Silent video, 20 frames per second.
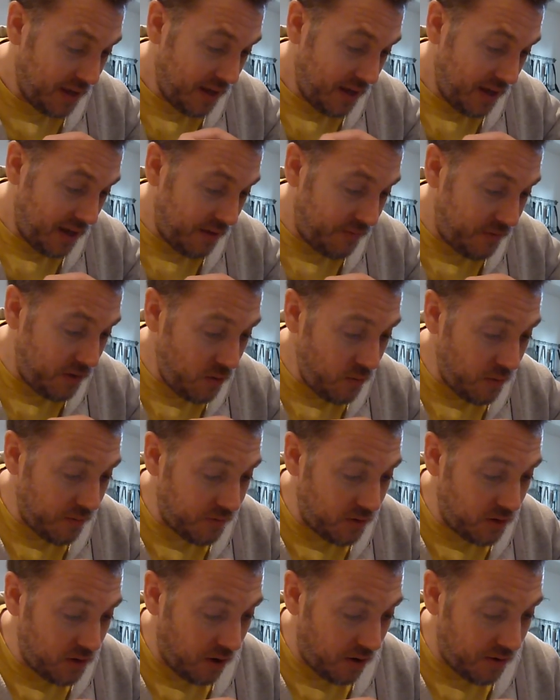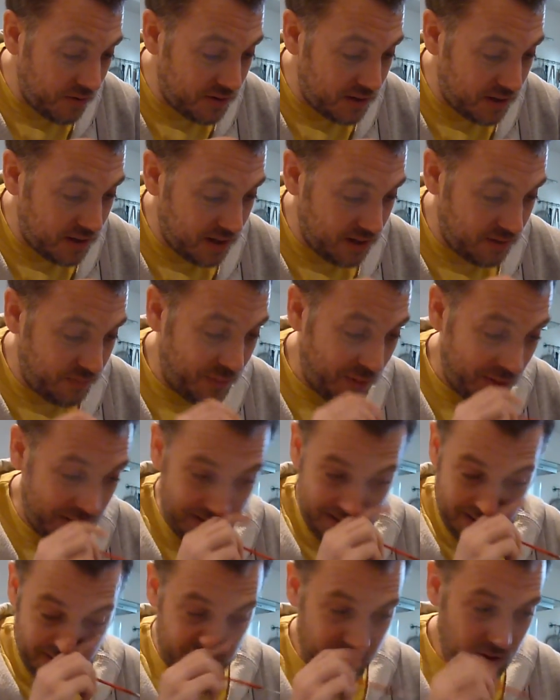If you have got to this
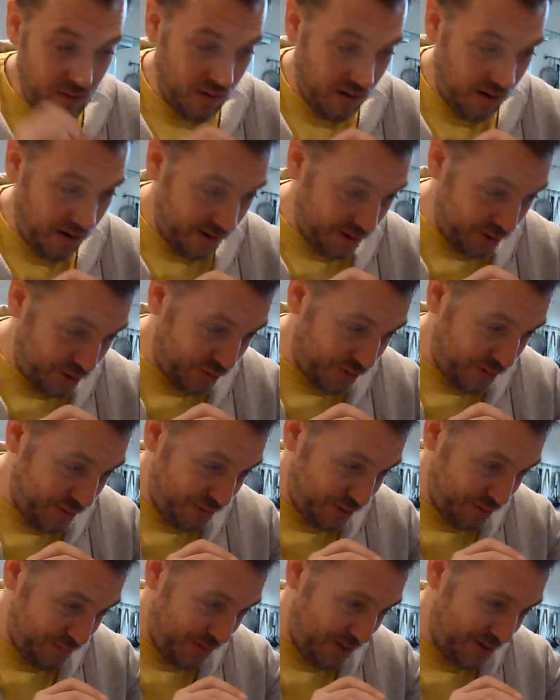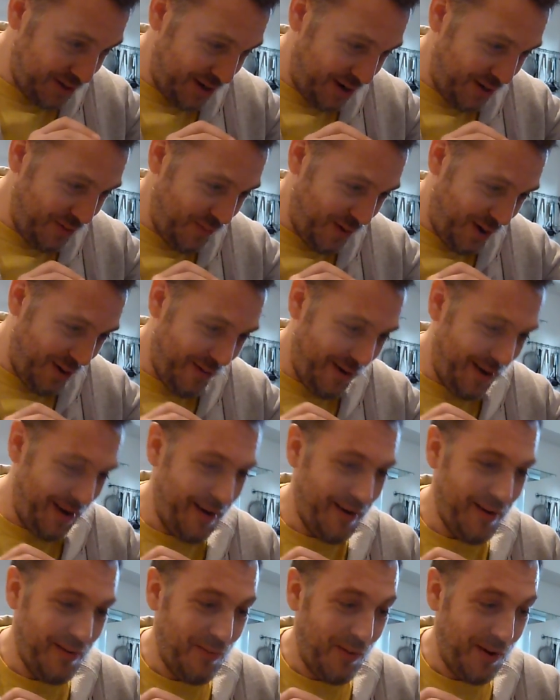point, if you are a true Smuzno
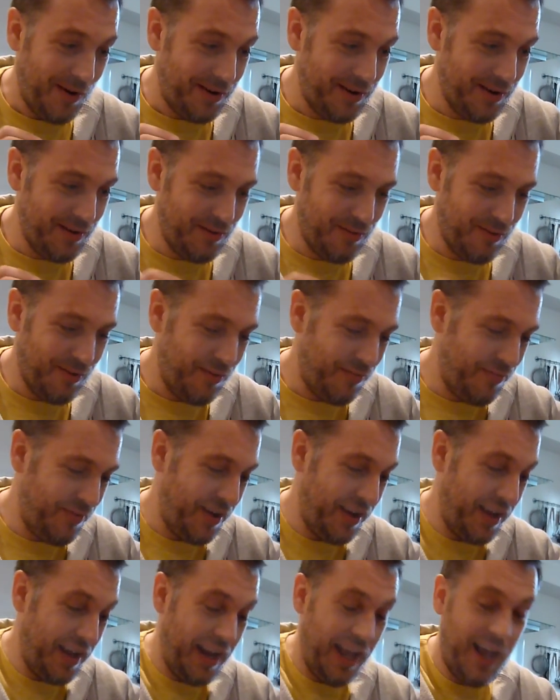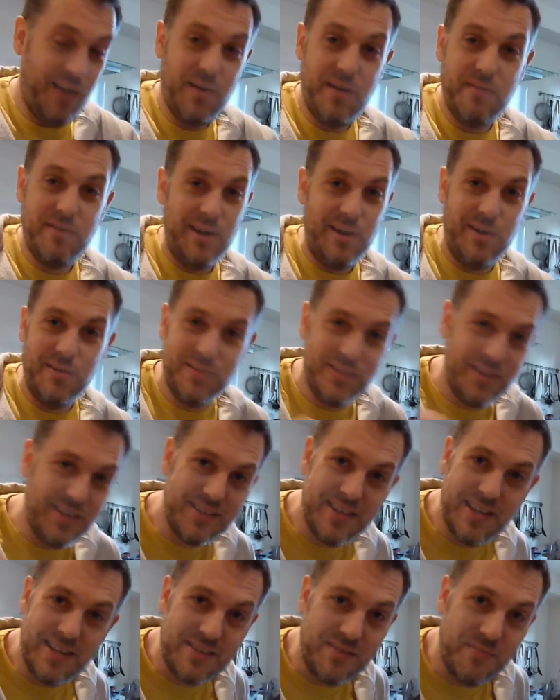warrior and wandered through fucking however long
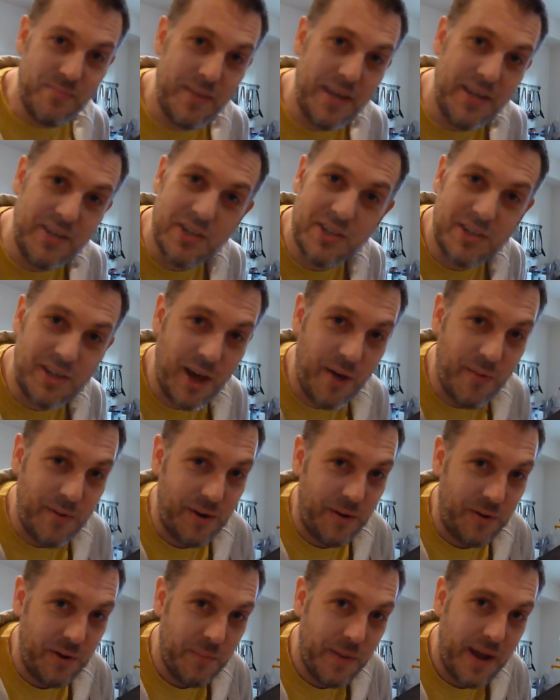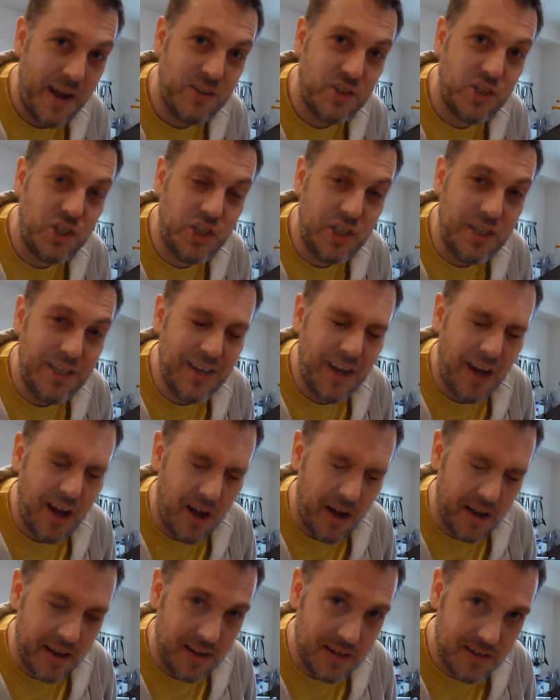this is of me just going on about
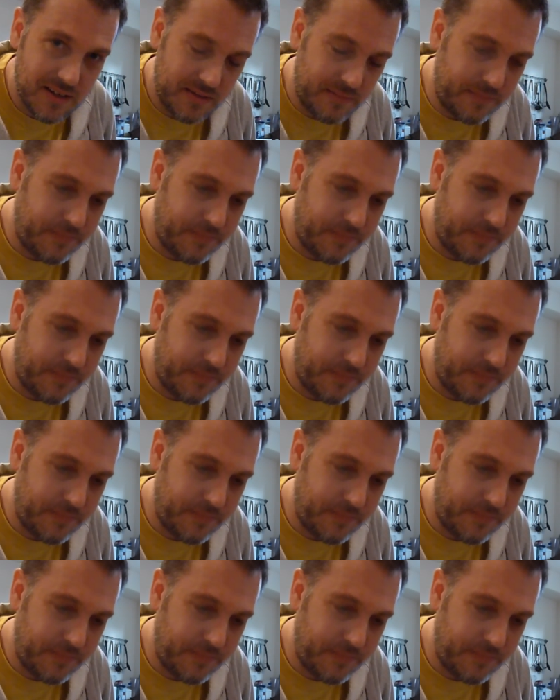shite,